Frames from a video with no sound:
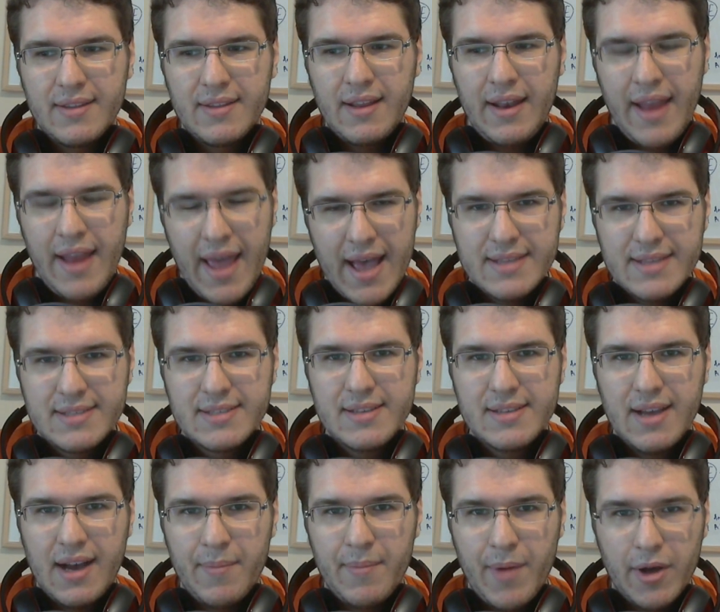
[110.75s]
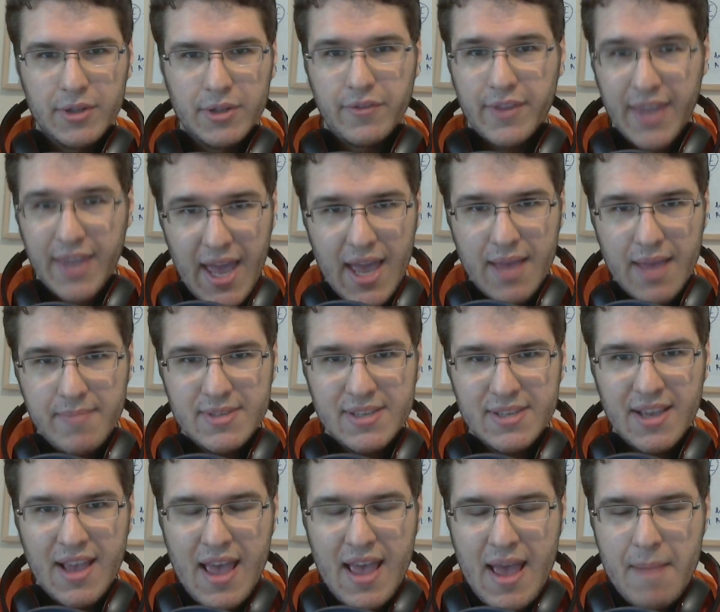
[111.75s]
less amount of
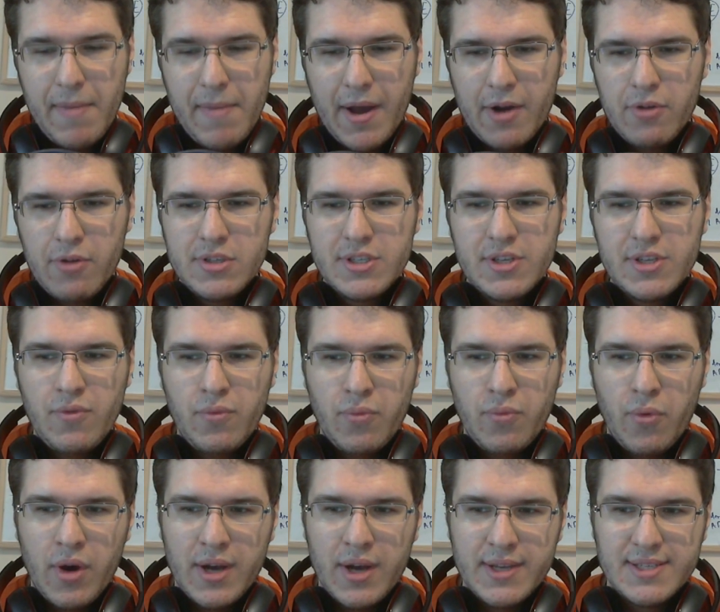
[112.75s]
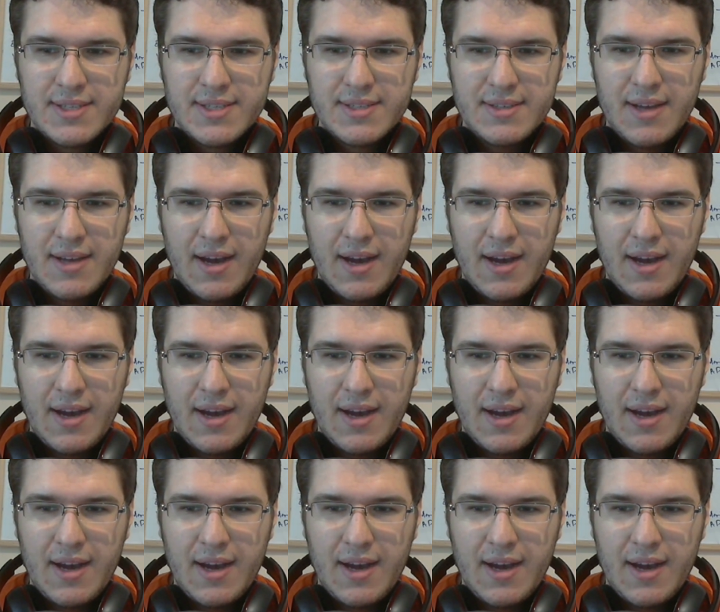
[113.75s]
games, but also was